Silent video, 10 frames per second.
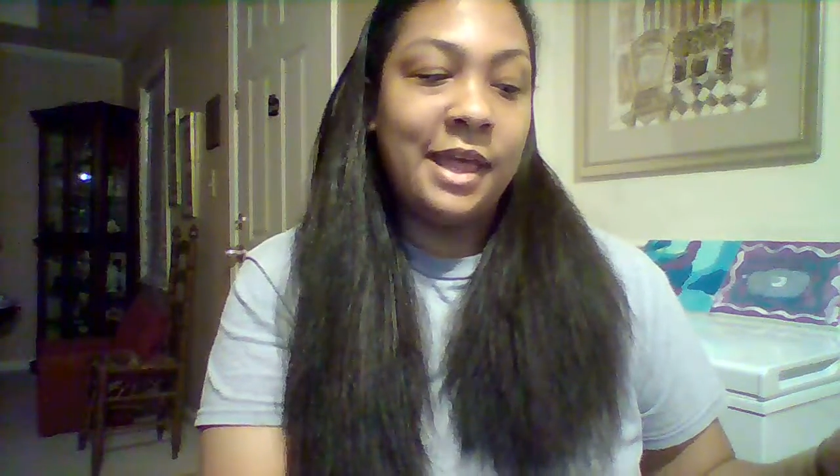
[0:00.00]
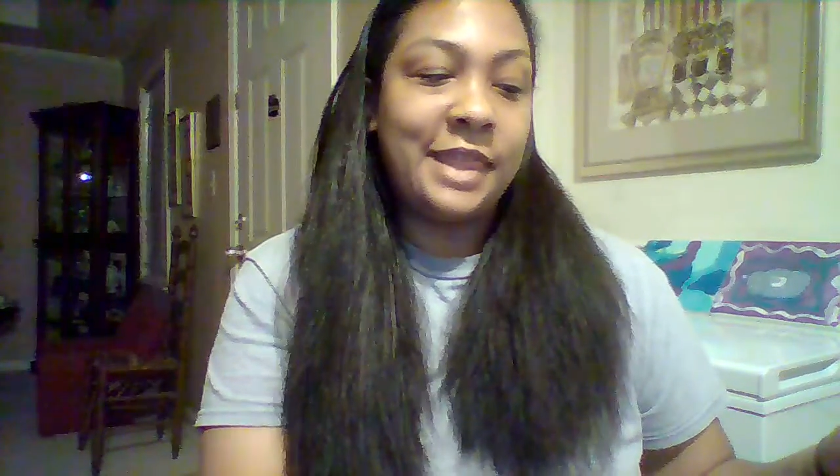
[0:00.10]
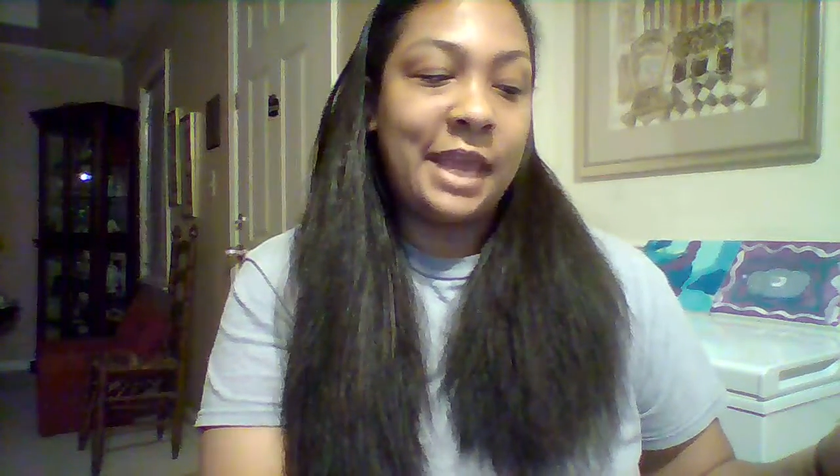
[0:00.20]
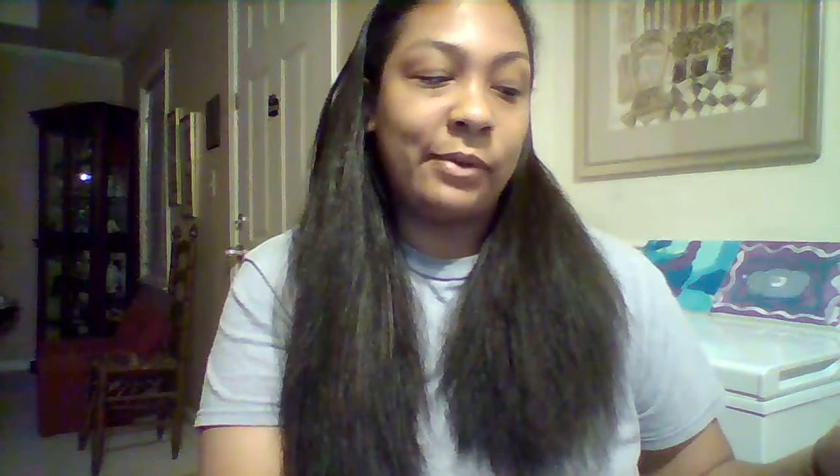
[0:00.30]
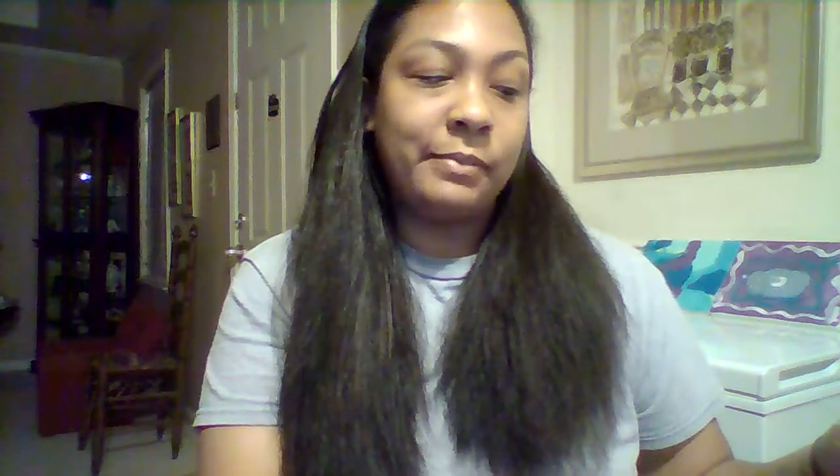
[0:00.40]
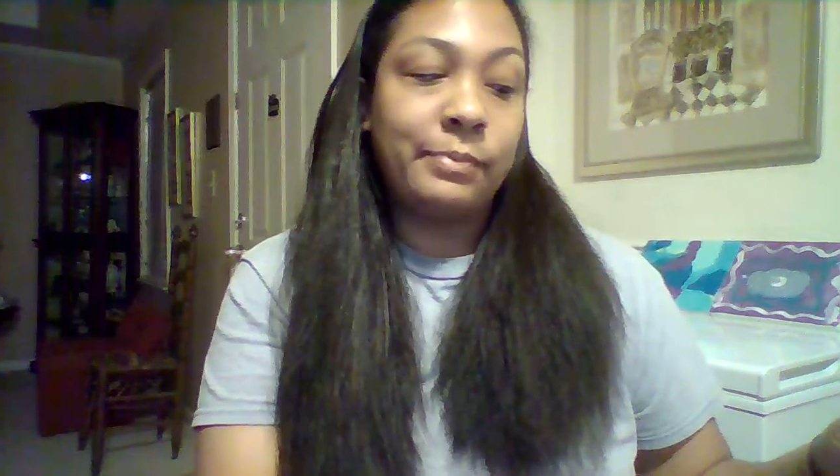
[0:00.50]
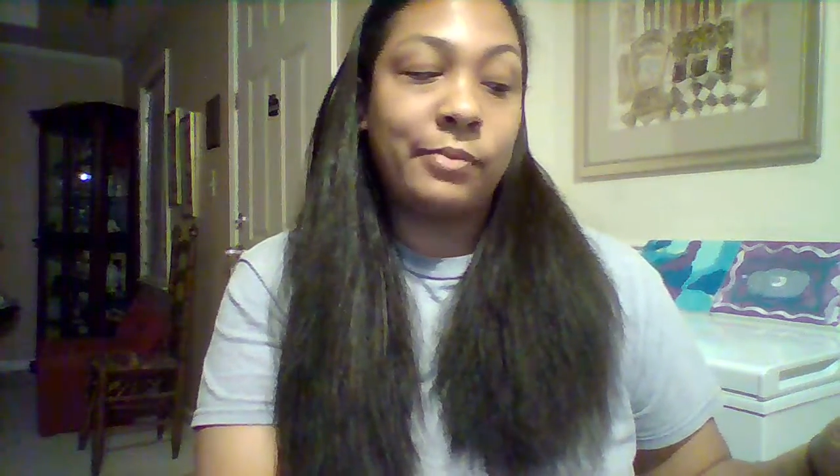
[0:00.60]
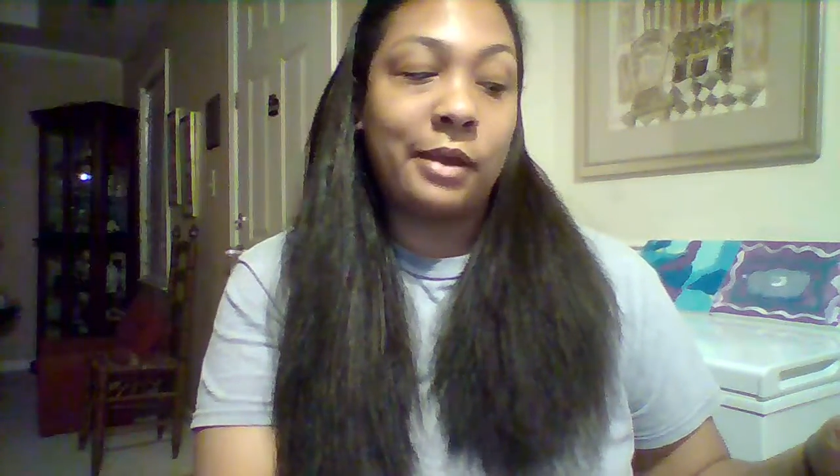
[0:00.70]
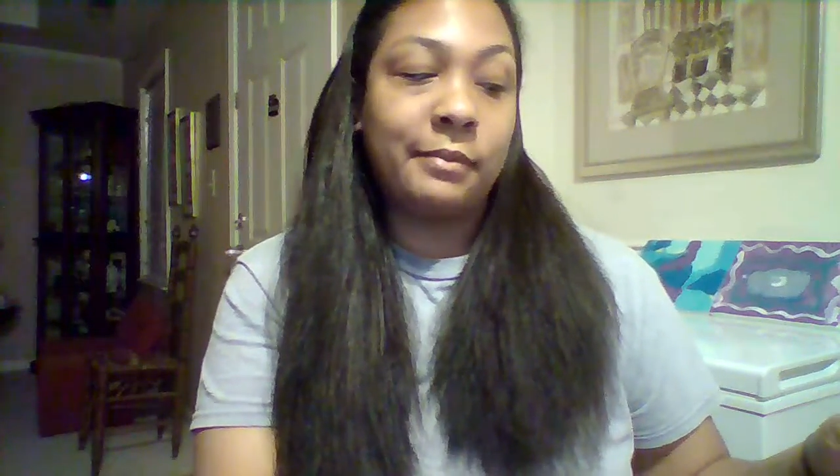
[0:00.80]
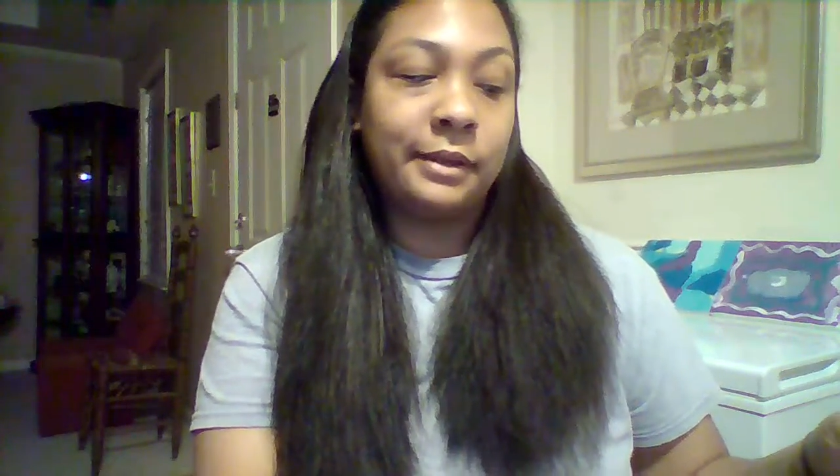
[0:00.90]
that would be
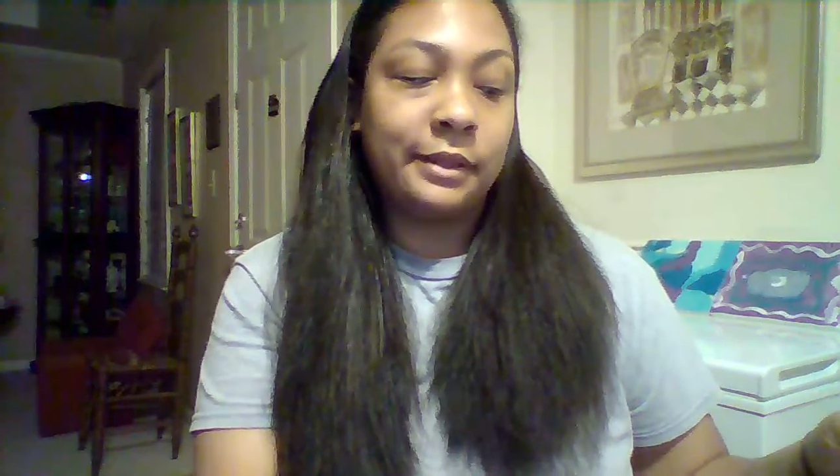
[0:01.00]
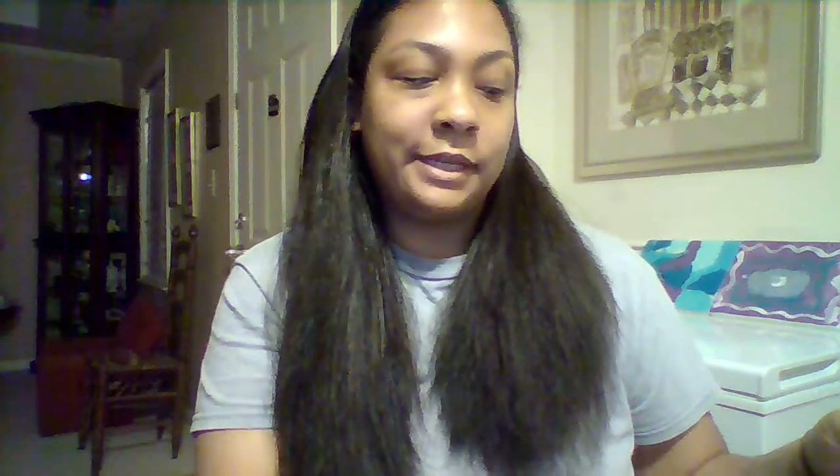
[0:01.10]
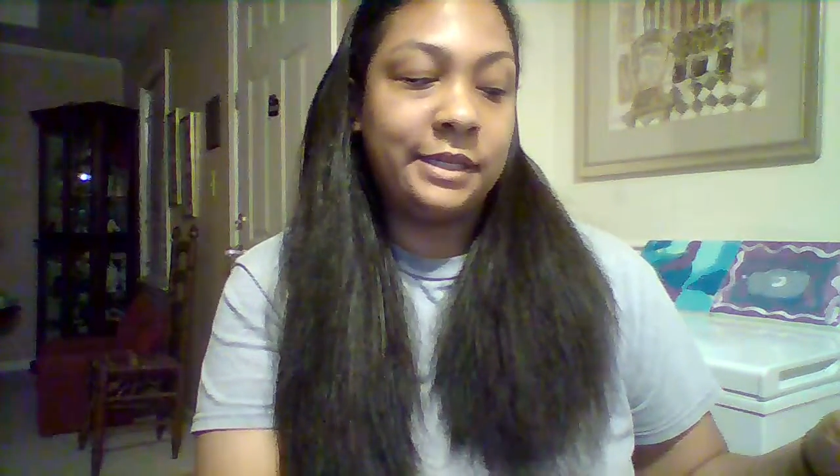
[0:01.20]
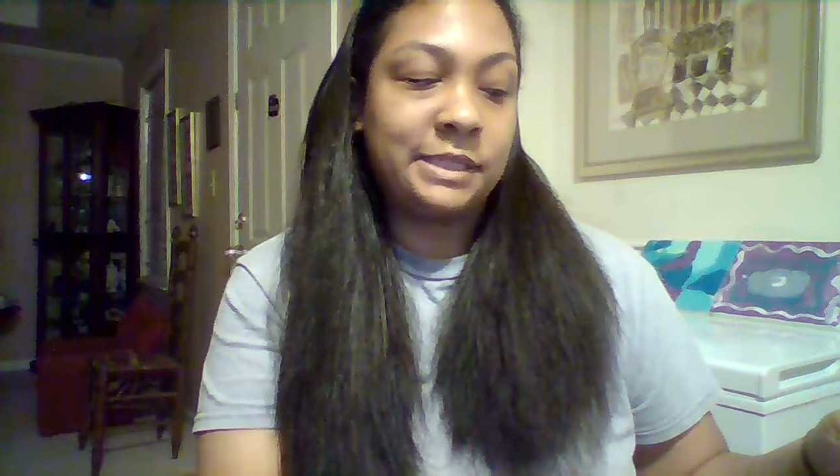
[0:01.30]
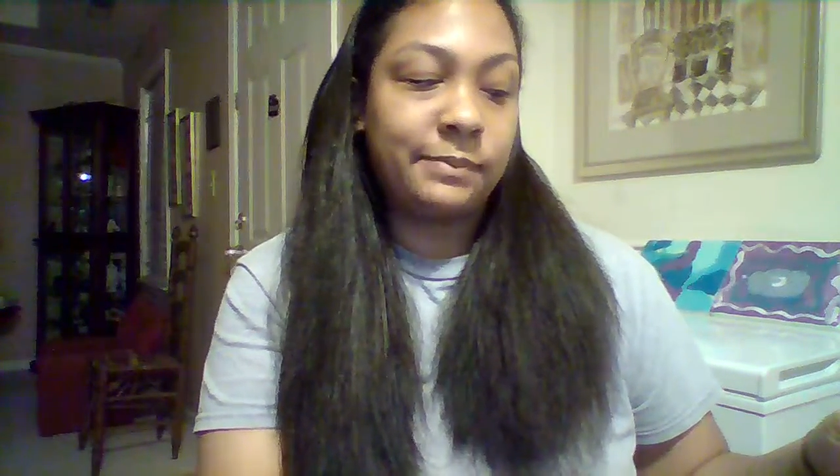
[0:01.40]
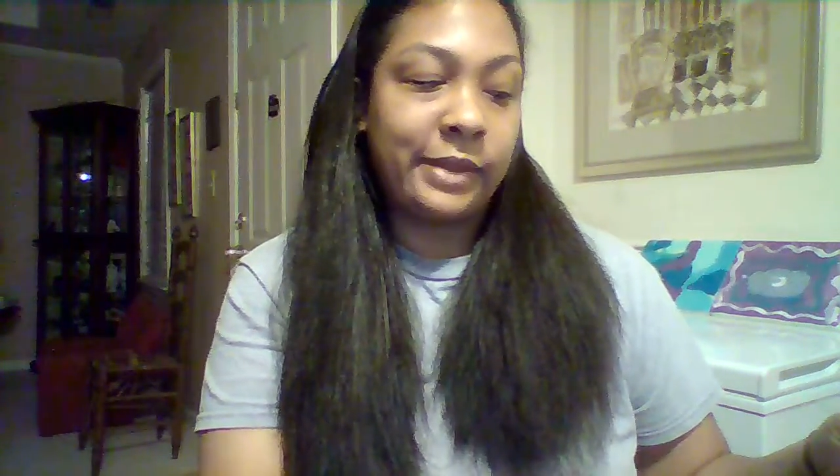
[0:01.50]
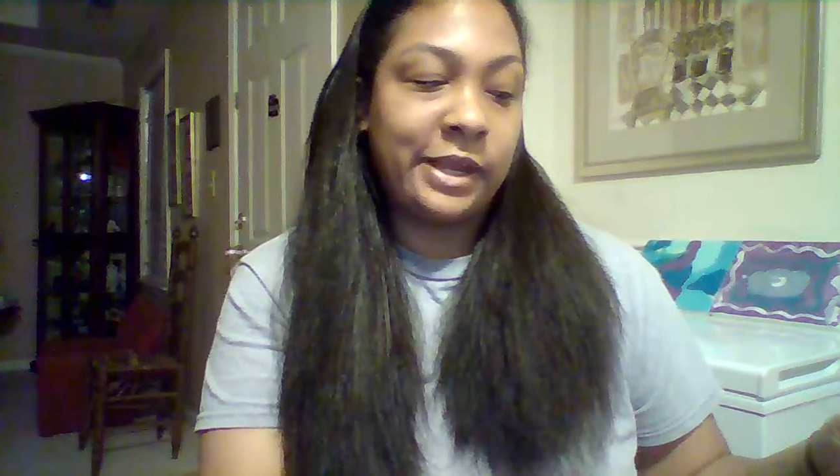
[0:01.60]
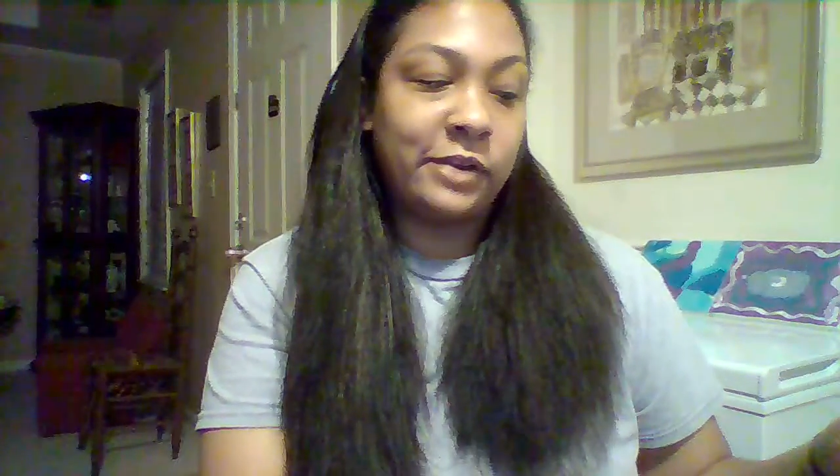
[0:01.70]
prominently displayed